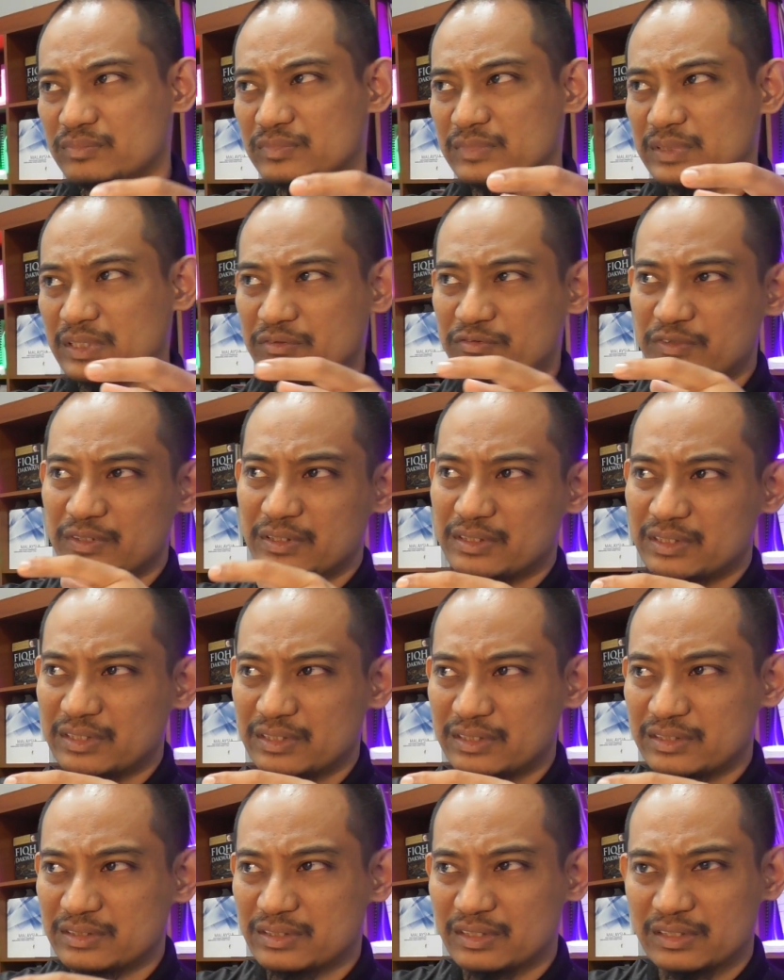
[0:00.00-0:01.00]
they feel
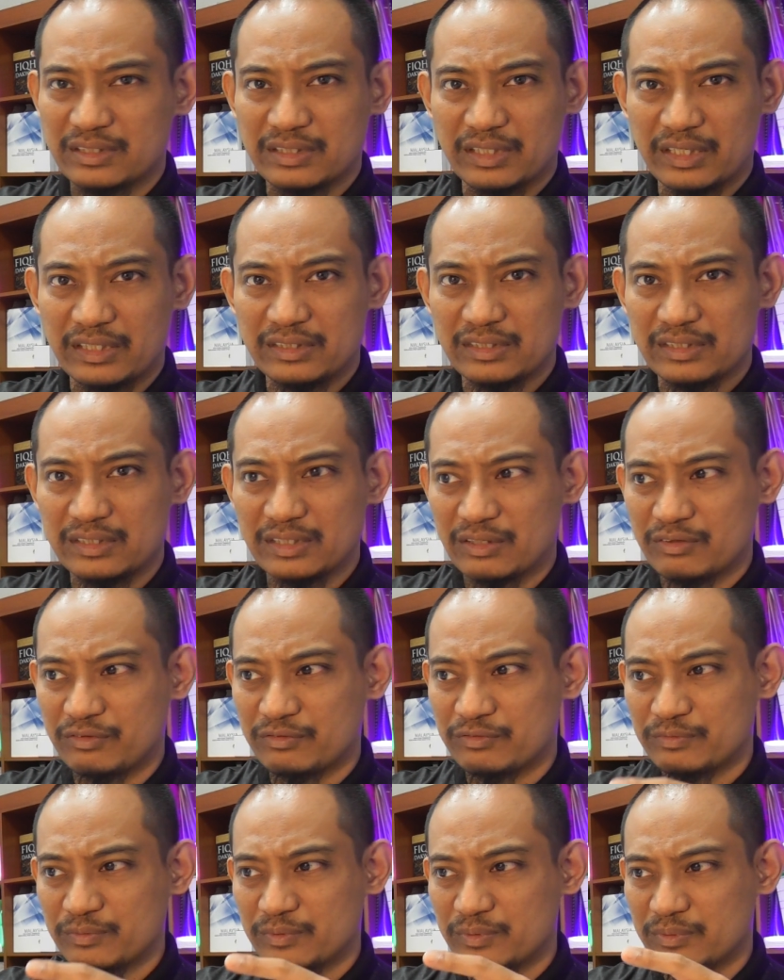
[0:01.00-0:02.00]
it is a criteria
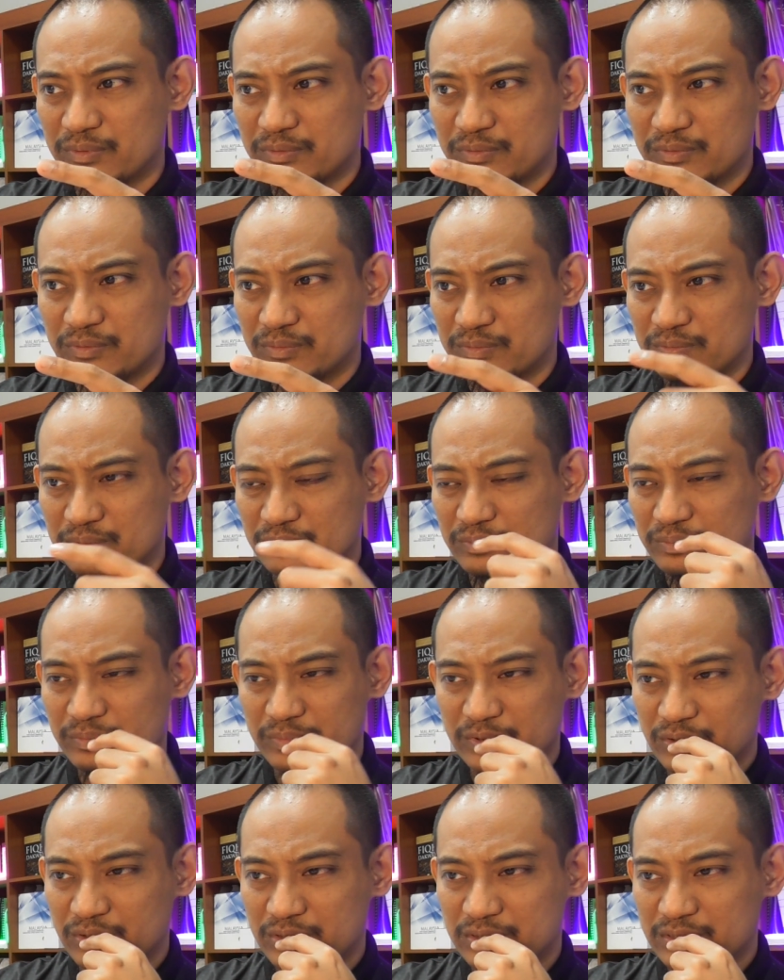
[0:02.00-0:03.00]

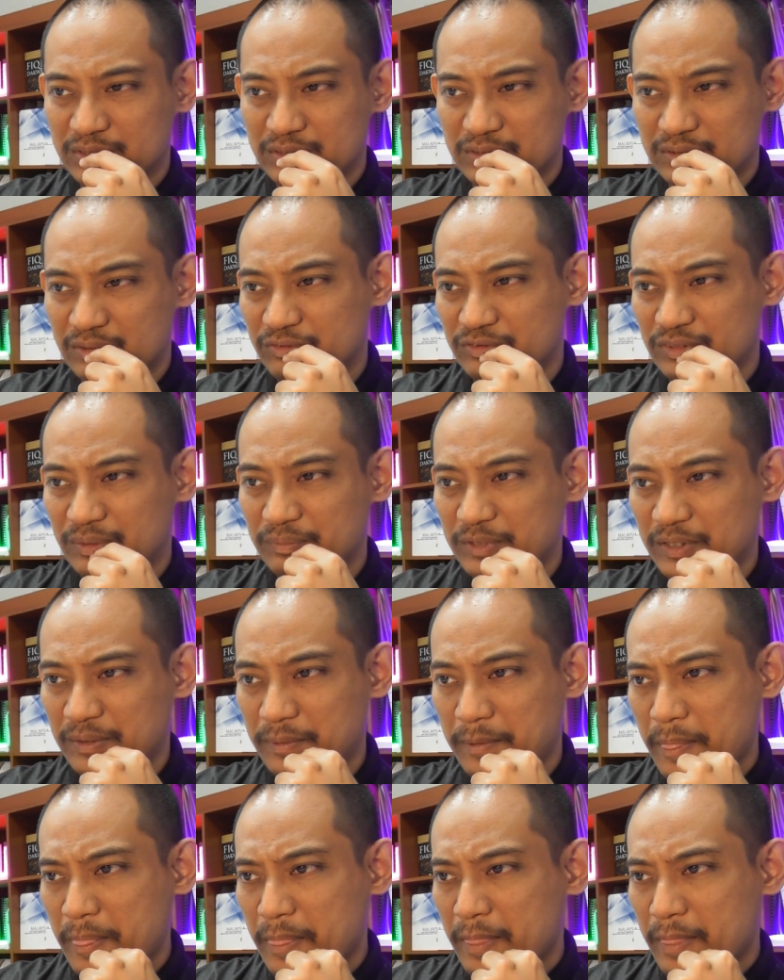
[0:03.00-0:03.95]
because of something.